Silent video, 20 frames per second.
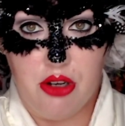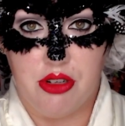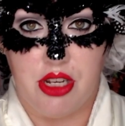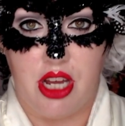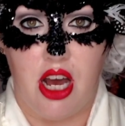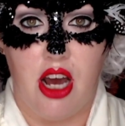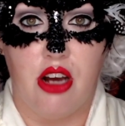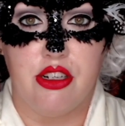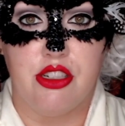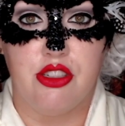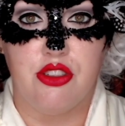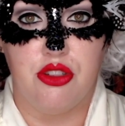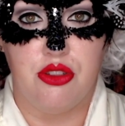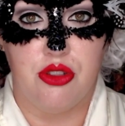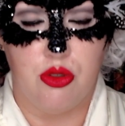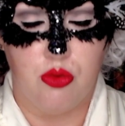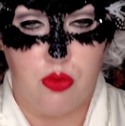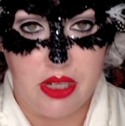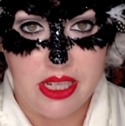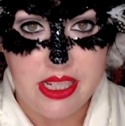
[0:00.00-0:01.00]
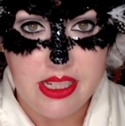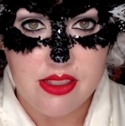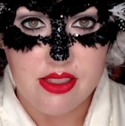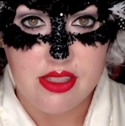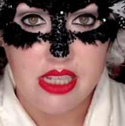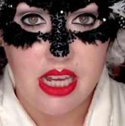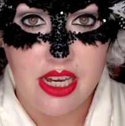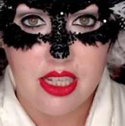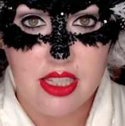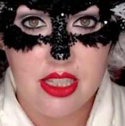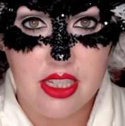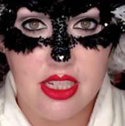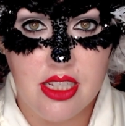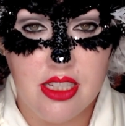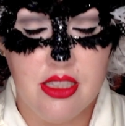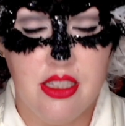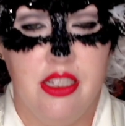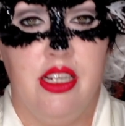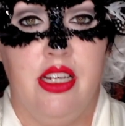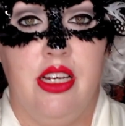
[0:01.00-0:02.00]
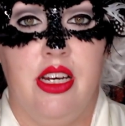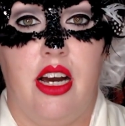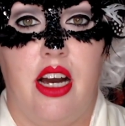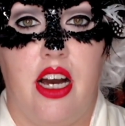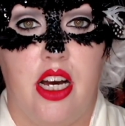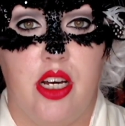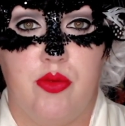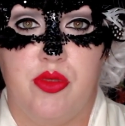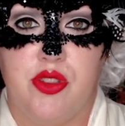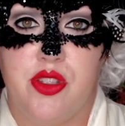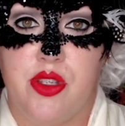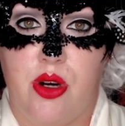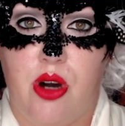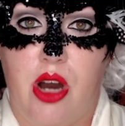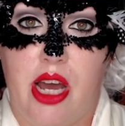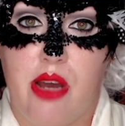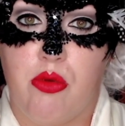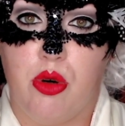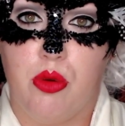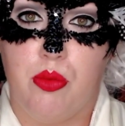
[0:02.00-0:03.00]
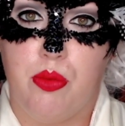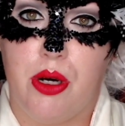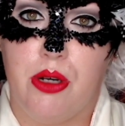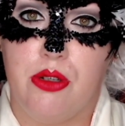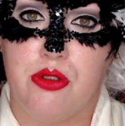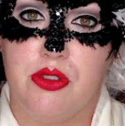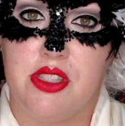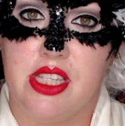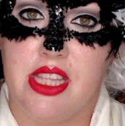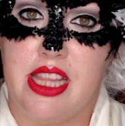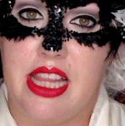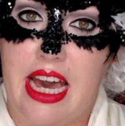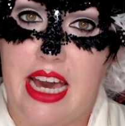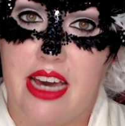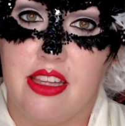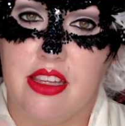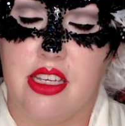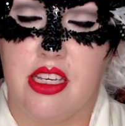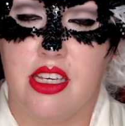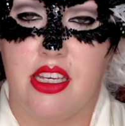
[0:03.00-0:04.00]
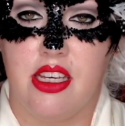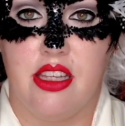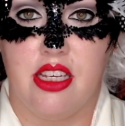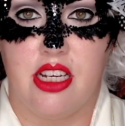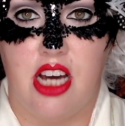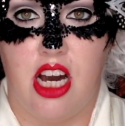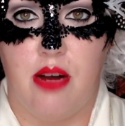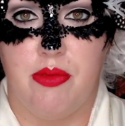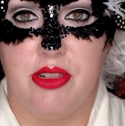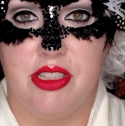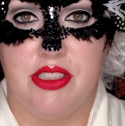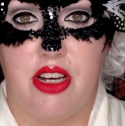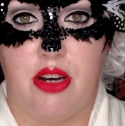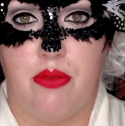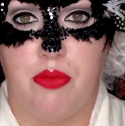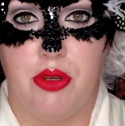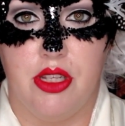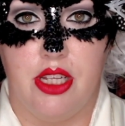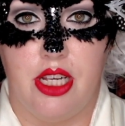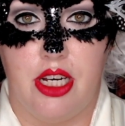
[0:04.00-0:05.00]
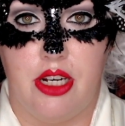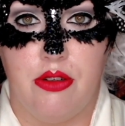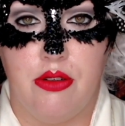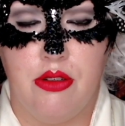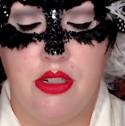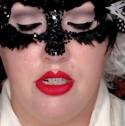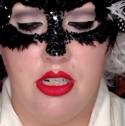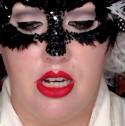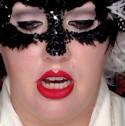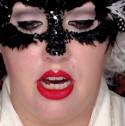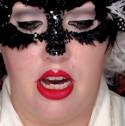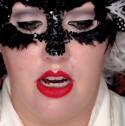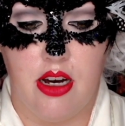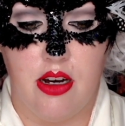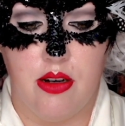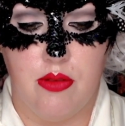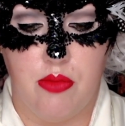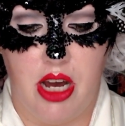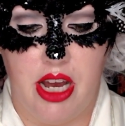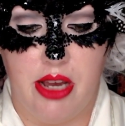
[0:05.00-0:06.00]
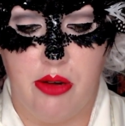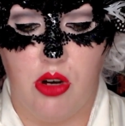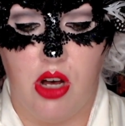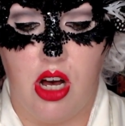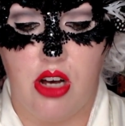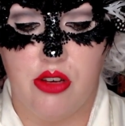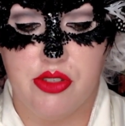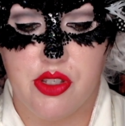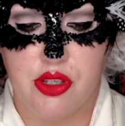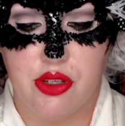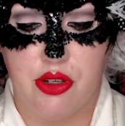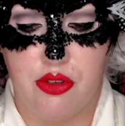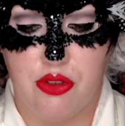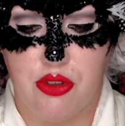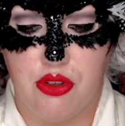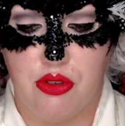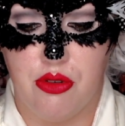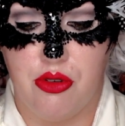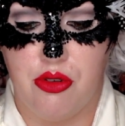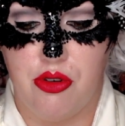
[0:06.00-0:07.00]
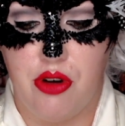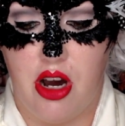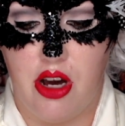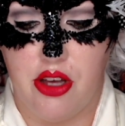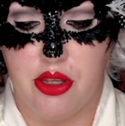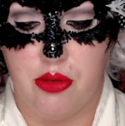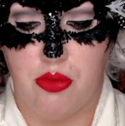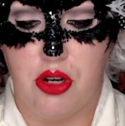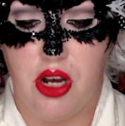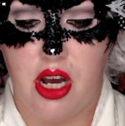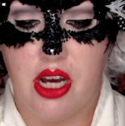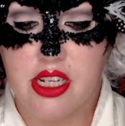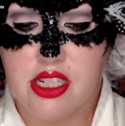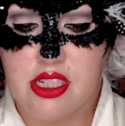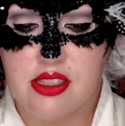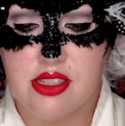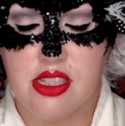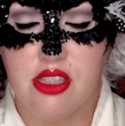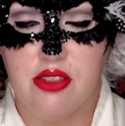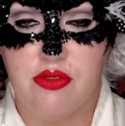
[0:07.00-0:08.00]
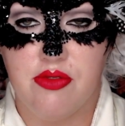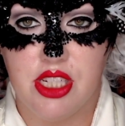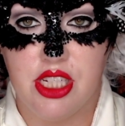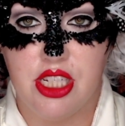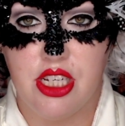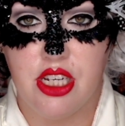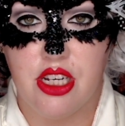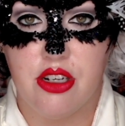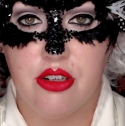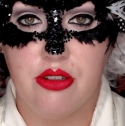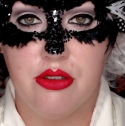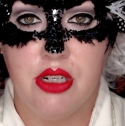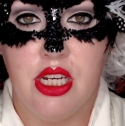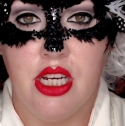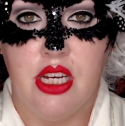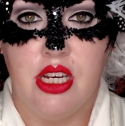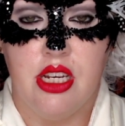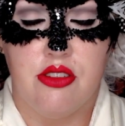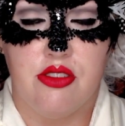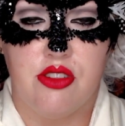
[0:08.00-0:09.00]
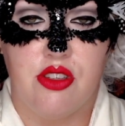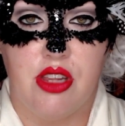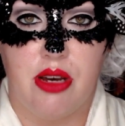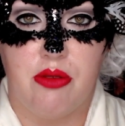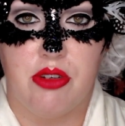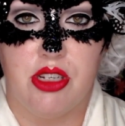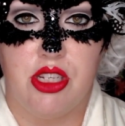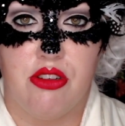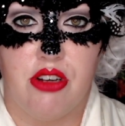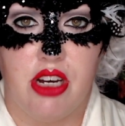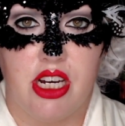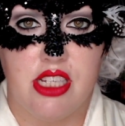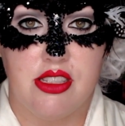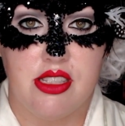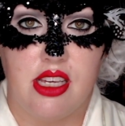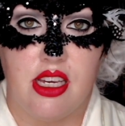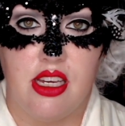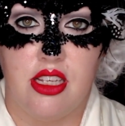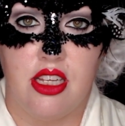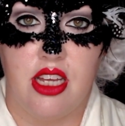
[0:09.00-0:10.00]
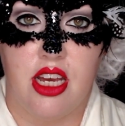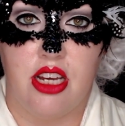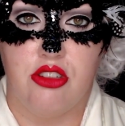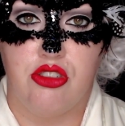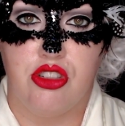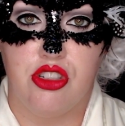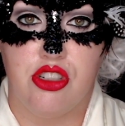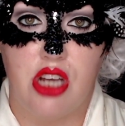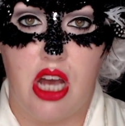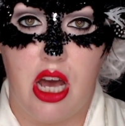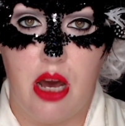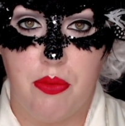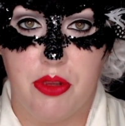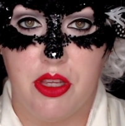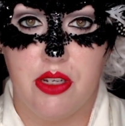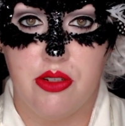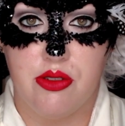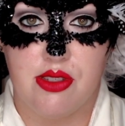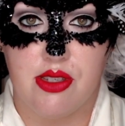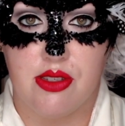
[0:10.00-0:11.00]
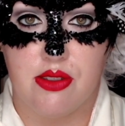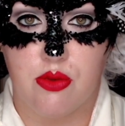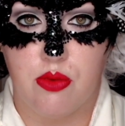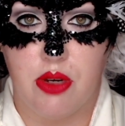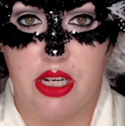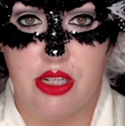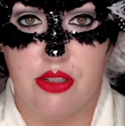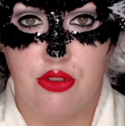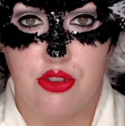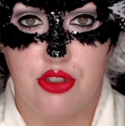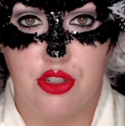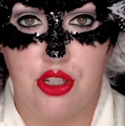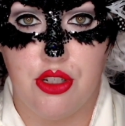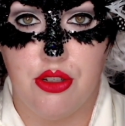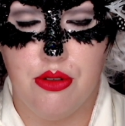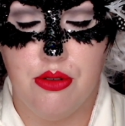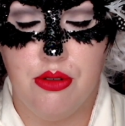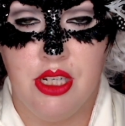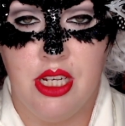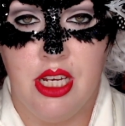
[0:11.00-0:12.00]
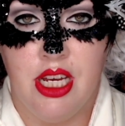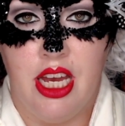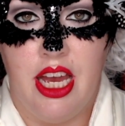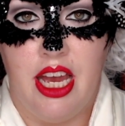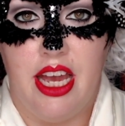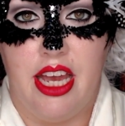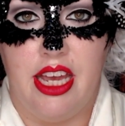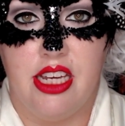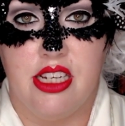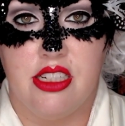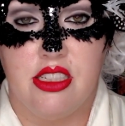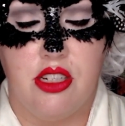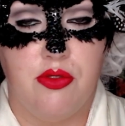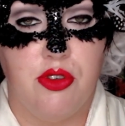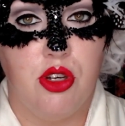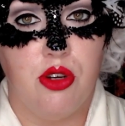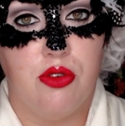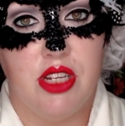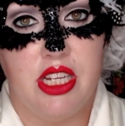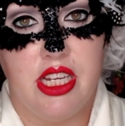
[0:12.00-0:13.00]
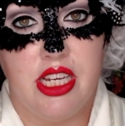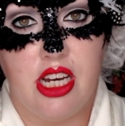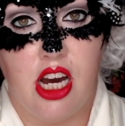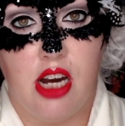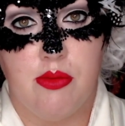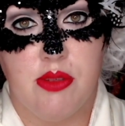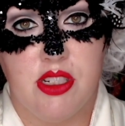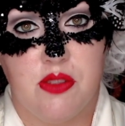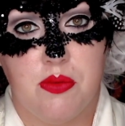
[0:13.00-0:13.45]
on how to do the wig styling. So I will post that link in the comment down below. I will also go through all the products in the video so that way you guys can shop those as well too. And if you have any comments,